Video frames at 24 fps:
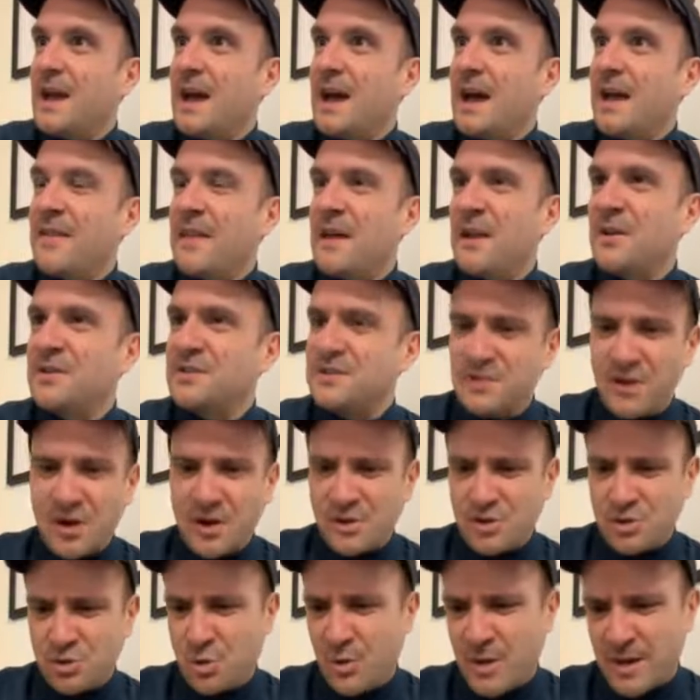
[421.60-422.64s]
And then I
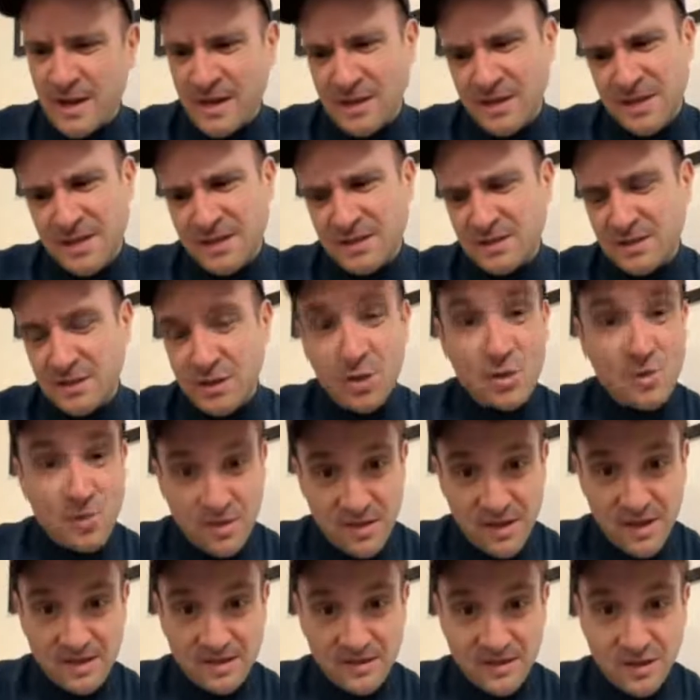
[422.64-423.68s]
started joining this youth
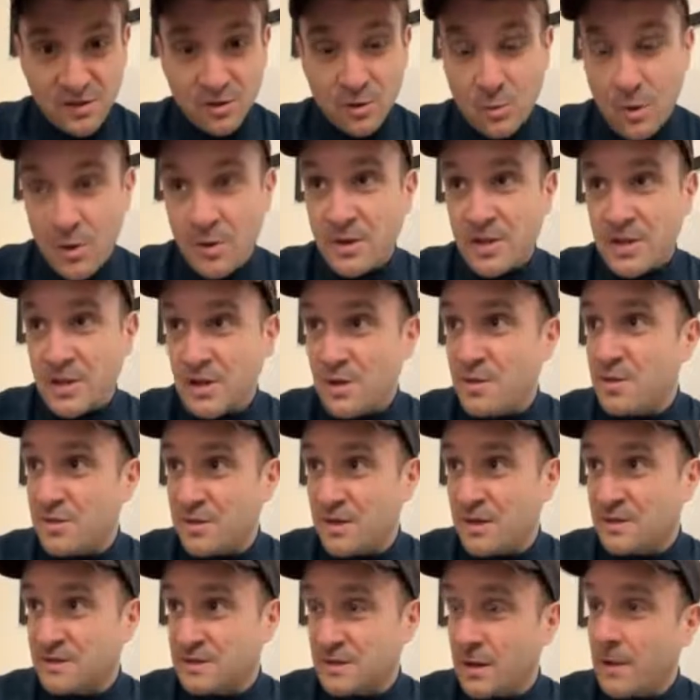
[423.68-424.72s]
theatre, the Woking Youth
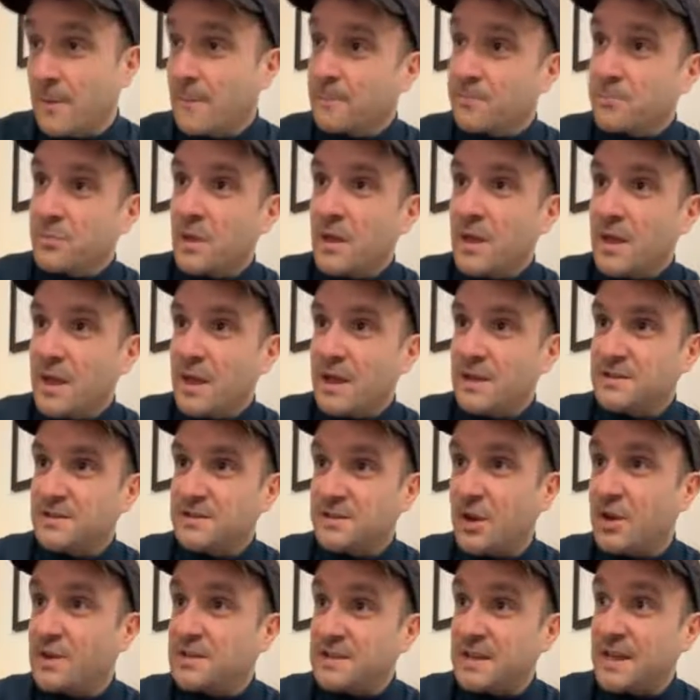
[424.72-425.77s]
Theatre, and
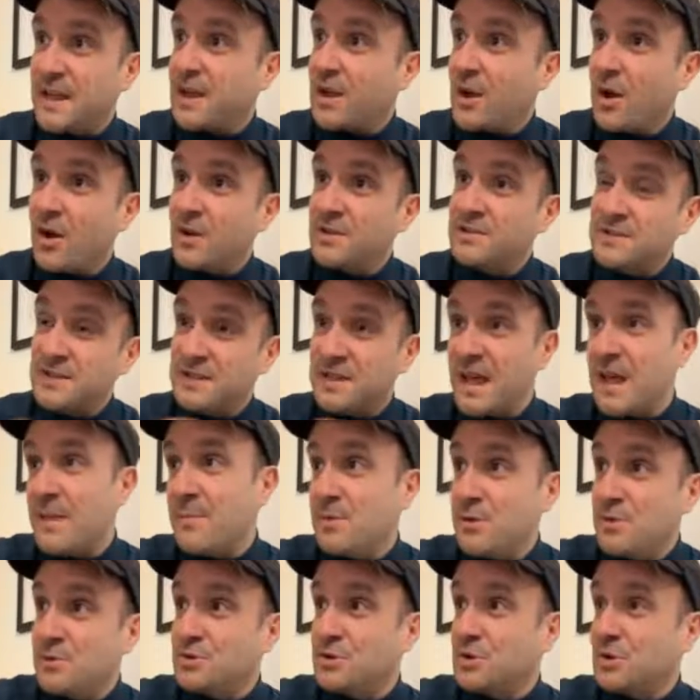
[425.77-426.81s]
started to get cast in their
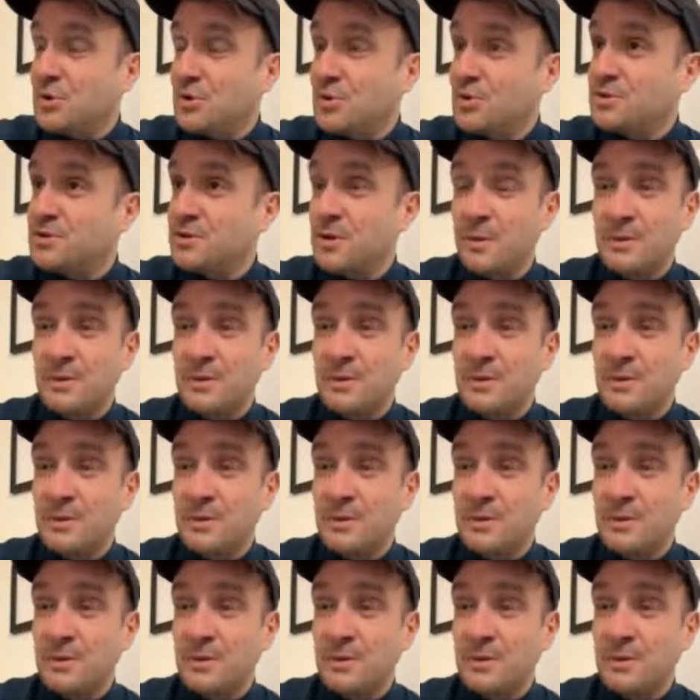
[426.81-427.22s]
musicals.